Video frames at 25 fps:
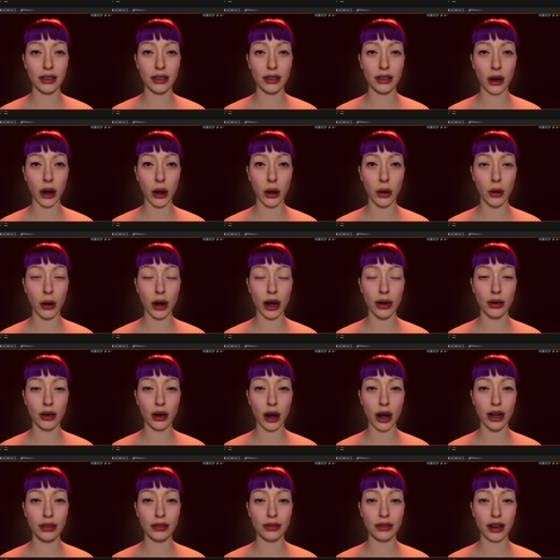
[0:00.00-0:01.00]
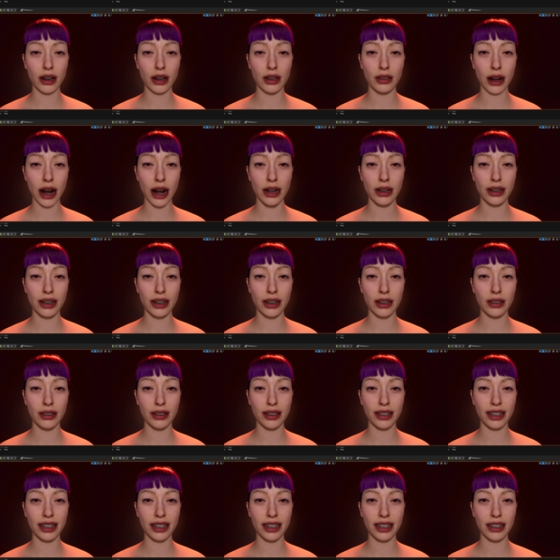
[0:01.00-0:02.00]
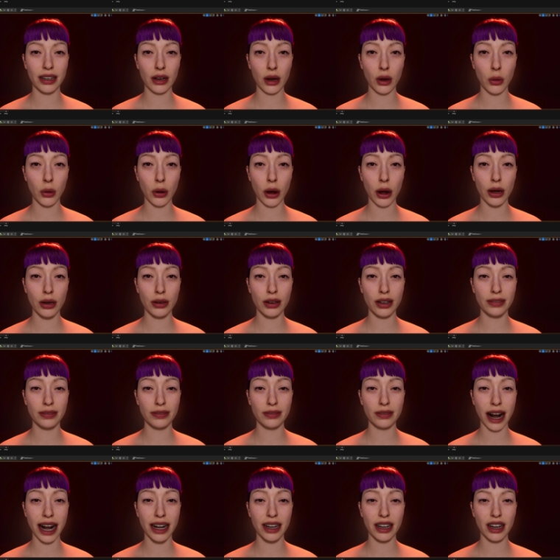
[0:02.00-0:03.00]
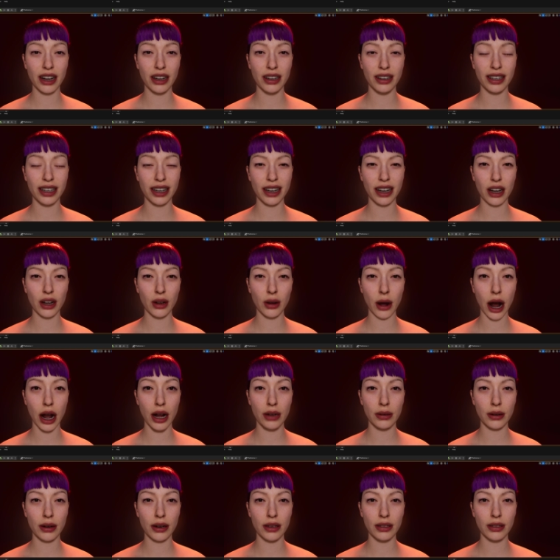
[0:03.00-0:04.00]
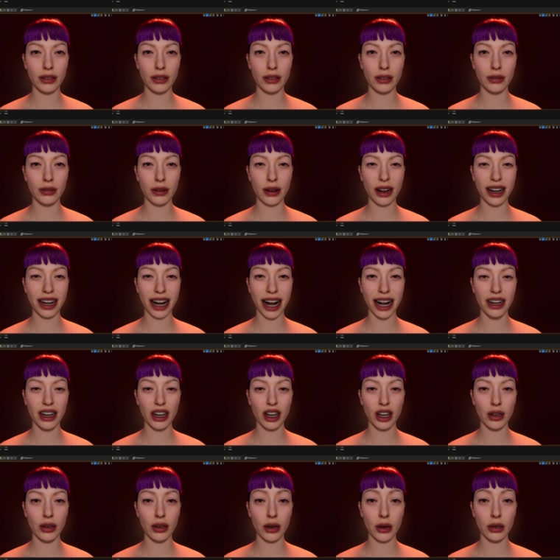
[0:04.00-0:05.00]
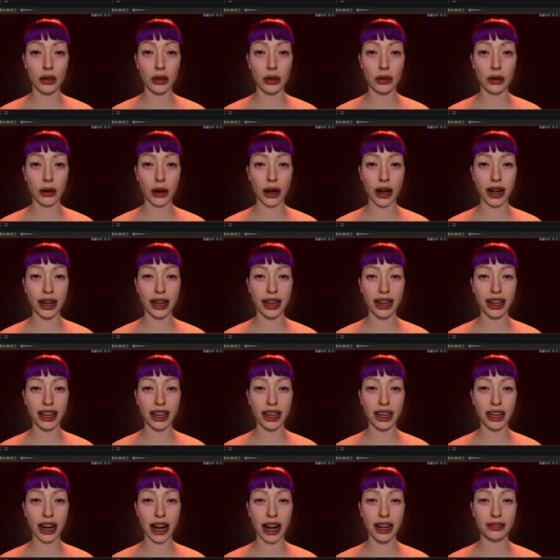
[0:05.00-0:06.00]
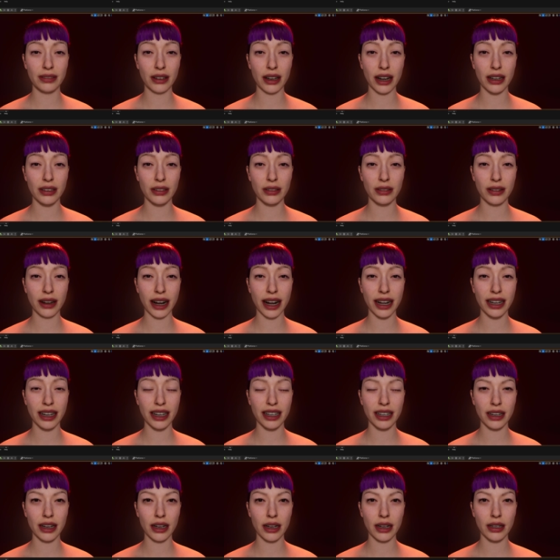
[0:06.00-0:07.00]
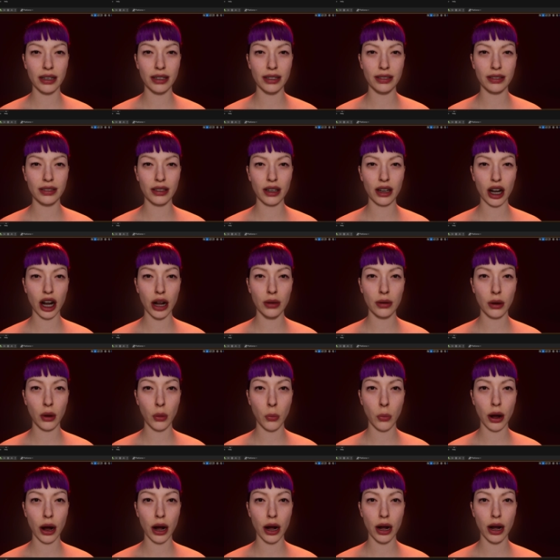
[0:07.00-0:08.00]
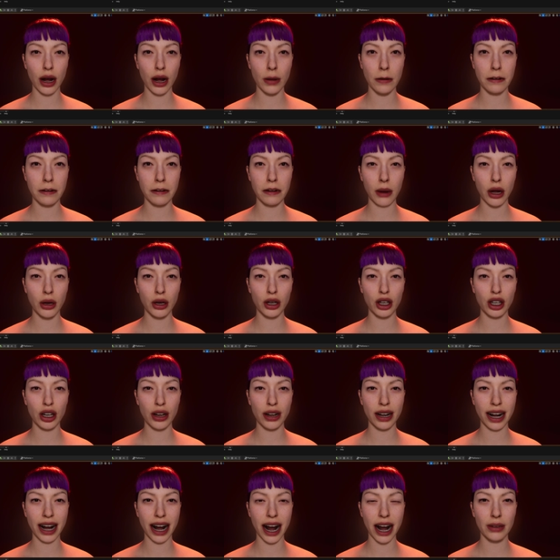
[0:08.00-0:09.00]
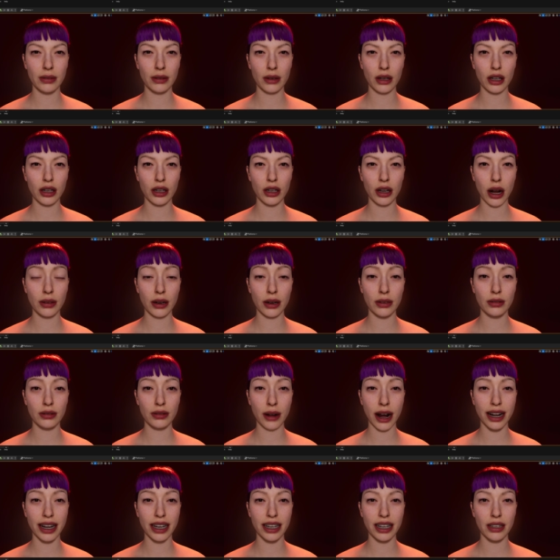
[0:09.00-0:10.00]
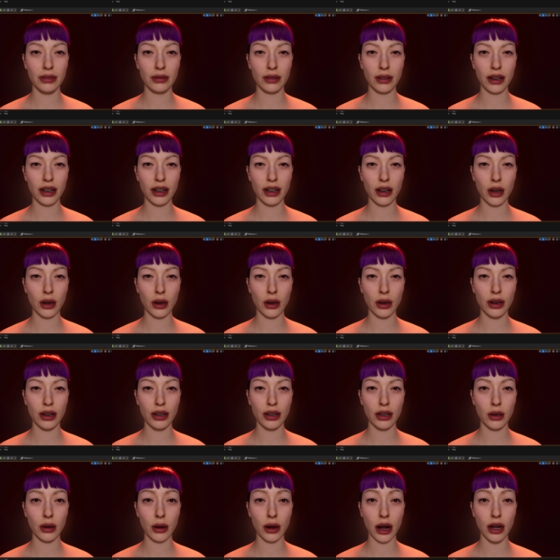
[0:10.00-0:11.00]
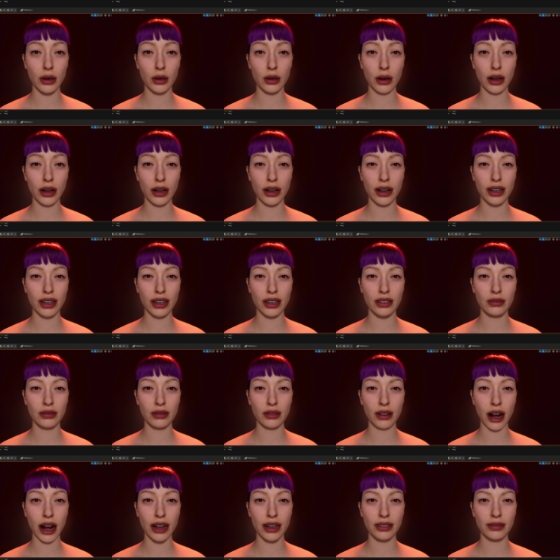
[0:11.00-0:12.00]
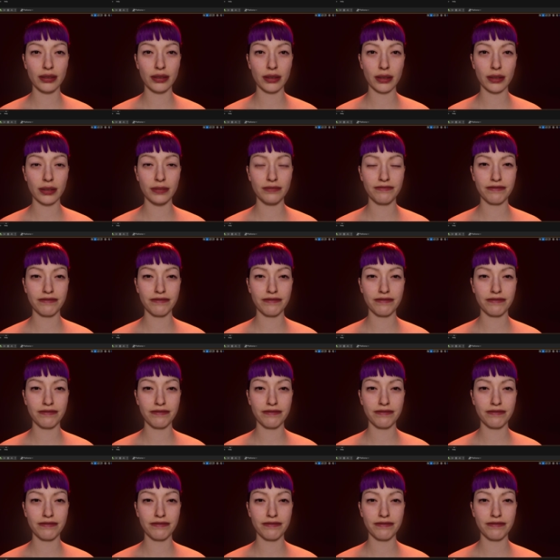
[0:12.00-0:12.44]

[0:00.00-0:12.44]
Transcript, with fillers: So, what I'm trying to figure out here is will the Facegood D2 helmet potentially replace the LiveLink Face? It's the number one motion capture device being used with Unreal Engine 5.